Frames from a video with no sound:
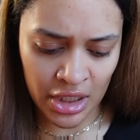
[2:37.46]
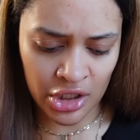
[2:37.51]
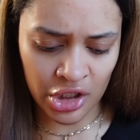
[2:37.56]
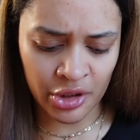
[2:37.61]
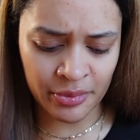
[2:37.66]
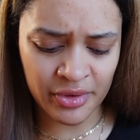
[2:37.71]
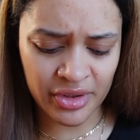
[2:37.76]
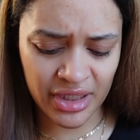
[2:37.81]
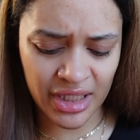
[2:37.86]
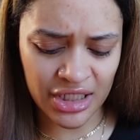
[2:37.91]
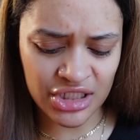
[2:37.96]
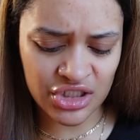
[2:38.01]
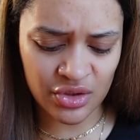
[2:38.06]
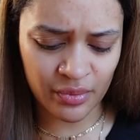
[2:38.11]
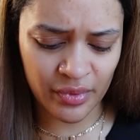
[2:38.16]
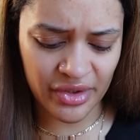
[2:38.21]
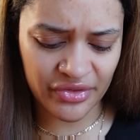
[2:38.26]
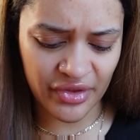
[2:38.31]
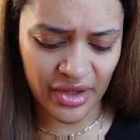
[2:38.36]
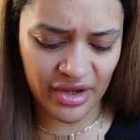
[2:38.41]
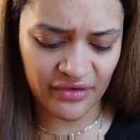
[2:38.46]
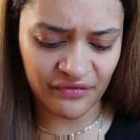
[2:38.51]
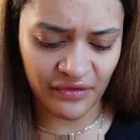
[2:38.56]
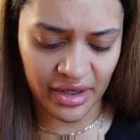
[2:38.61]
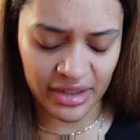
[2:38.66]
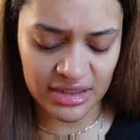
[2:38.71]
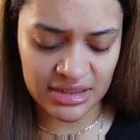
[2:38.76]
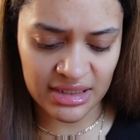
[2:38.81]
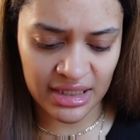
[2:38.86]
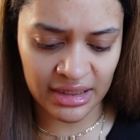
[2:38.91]
communication with a
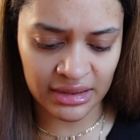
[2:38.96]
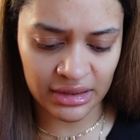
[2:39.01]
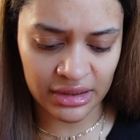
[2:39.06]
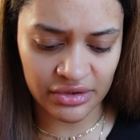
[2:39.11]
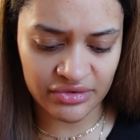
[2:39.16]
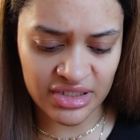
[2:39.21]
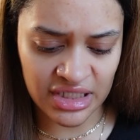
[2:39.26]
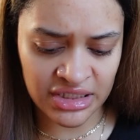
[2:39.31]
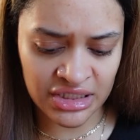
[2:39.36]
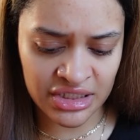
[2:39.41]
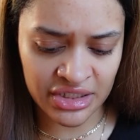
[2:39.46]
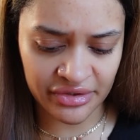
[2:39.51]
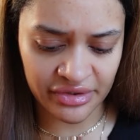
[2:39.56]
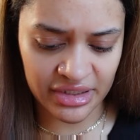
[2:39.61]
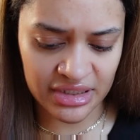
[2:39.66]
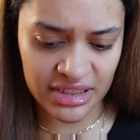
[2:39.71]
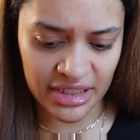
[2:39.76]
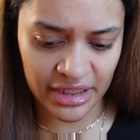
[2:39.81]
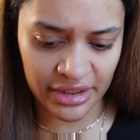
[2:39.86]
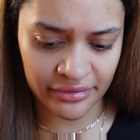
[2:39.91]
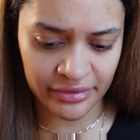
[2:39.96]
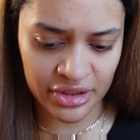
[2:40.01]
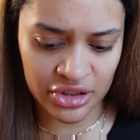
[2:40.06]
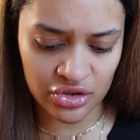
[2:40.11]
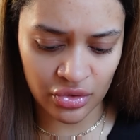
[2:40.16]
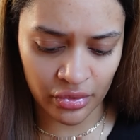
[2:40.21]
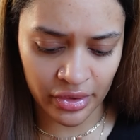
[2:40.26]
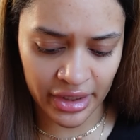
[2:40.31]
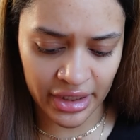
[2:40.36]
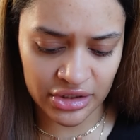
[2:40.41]
fire sign leo sagittarius aries
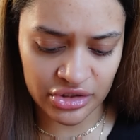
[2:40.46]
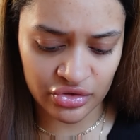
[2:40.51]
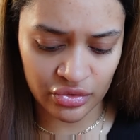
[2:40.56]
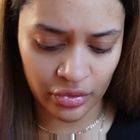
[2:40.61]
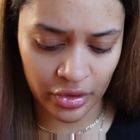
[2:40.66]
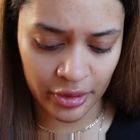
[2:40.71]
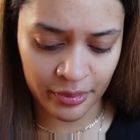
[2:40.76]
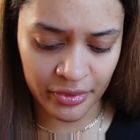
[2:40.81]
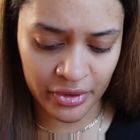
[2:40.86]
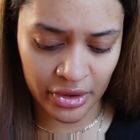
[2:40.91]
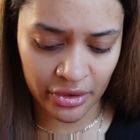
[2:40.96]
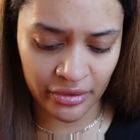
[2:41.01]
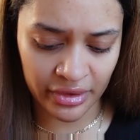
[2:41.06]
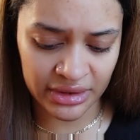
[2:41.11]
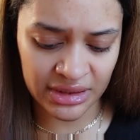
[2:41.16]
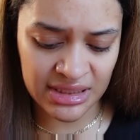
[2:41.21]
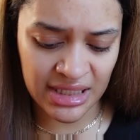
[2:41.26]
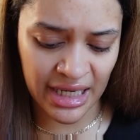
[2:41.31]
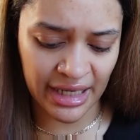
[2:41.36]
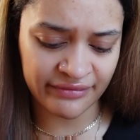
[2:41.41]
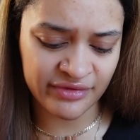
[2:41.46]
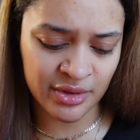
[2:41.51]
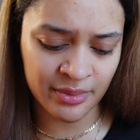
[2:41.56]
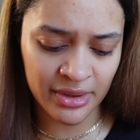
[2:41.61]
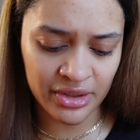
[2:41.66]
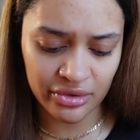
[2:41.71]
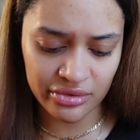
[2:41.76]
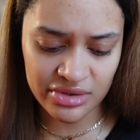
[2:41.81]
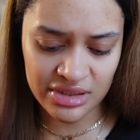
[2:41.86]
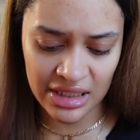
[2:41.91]
or a scorpio it doesn't have to be
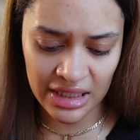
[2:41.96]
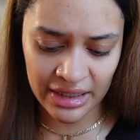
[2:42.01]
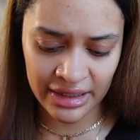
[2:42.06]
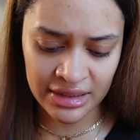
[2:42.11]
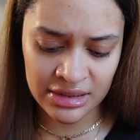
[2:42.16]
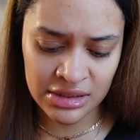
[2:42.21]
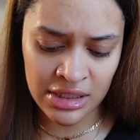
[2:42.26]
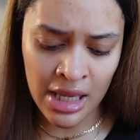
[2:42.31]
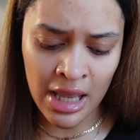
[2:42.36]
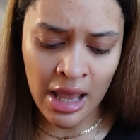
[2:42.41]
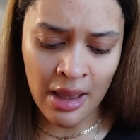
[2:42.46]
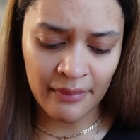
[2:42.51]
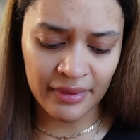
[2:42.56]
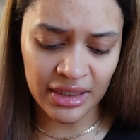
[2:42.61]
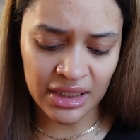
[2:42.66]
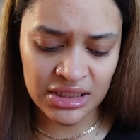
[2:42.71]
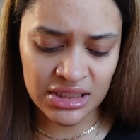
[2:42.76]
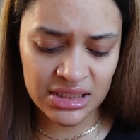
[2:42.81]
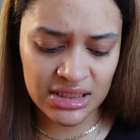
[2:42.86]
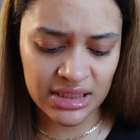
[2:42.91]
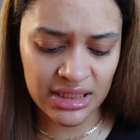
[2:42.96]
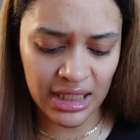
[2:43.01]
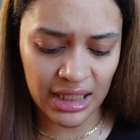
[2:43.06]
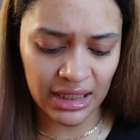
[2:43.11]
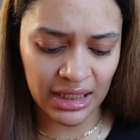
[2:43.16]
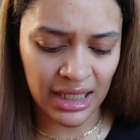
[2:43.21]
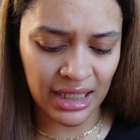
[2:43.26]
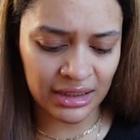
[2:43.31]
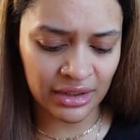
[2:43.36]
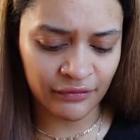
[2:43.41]
those signs but i just see a
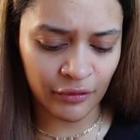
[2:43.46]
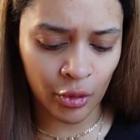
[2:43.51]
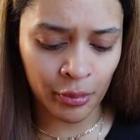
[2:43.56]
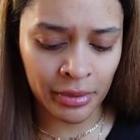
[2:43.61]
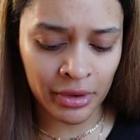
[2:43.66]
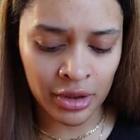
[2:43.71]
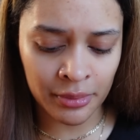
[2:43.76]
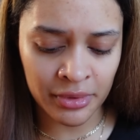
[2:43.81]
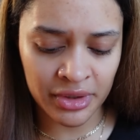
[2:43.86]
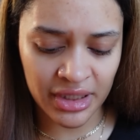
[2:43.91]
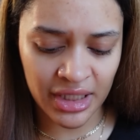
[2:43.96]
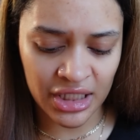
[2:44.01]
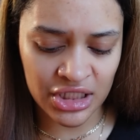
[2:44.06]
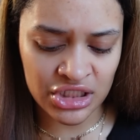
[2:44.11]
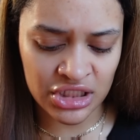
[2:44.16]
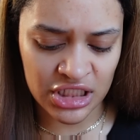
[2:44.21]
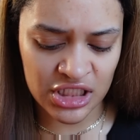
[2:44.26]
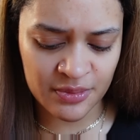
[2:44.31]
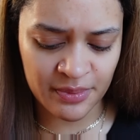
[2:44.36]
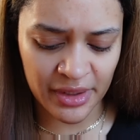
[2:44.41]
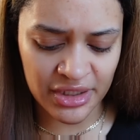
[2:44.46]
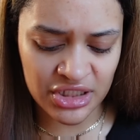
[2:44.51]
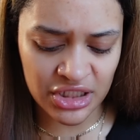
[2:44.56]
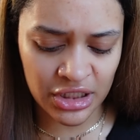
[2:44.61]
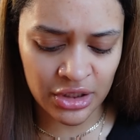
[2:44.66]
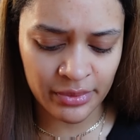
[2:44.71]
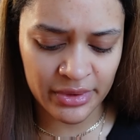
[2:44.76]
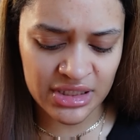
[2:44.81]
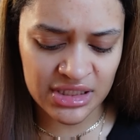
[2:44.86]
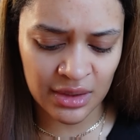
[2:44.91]
lot of open communication
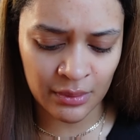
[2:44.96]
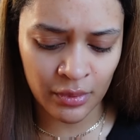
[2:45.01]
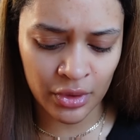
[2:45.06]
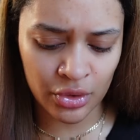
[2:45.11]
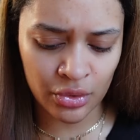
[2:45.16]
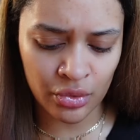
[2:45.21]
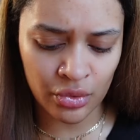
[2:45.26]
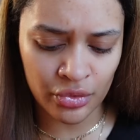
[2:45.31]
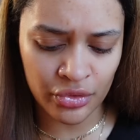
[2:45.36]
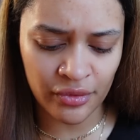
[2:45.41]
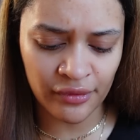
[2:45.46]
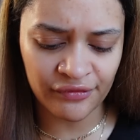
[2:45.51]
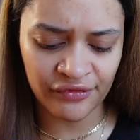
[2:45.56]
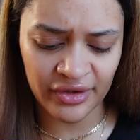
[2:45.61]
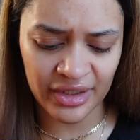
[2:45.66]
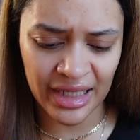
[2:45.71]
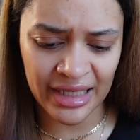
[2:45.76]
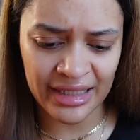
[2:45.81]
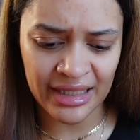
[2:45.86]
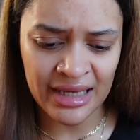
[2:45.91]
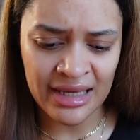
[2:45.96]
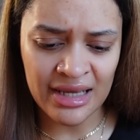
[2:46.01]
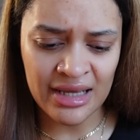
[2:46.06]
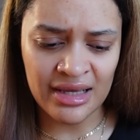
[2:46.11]
especially with someone who you feel like